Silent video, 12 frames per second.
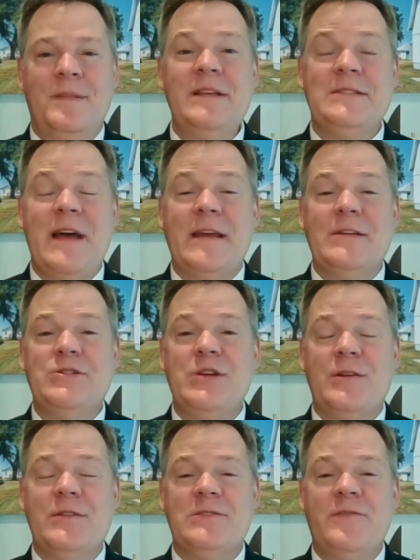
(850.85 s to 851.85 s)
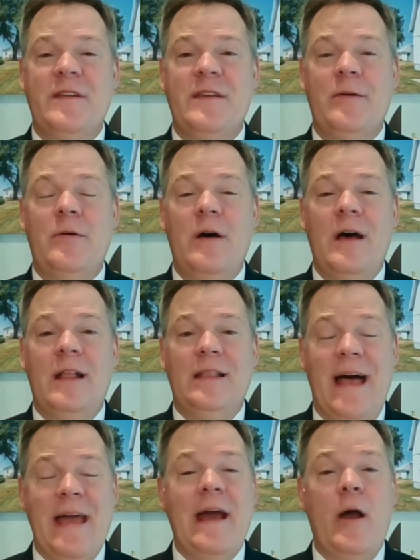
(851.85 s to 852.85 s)
Please like and share this video,
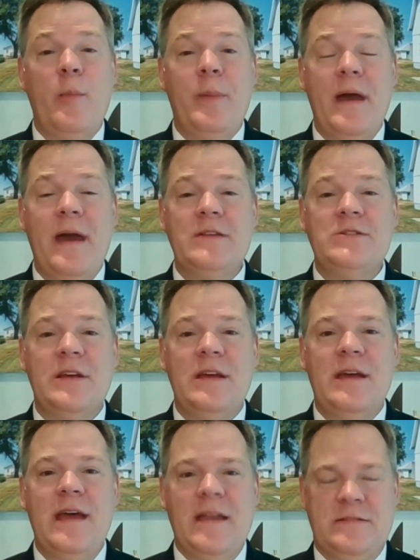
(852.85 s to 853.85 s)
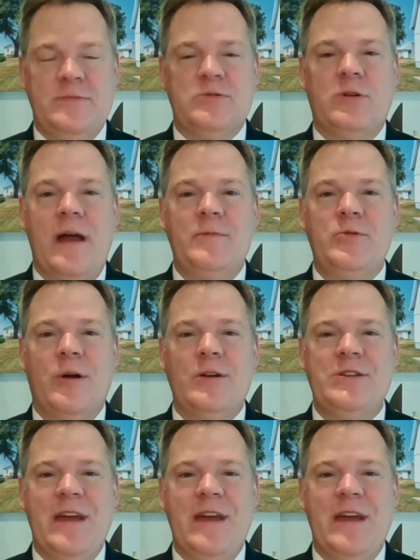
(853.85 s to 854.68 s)
like our page, and subscribe to our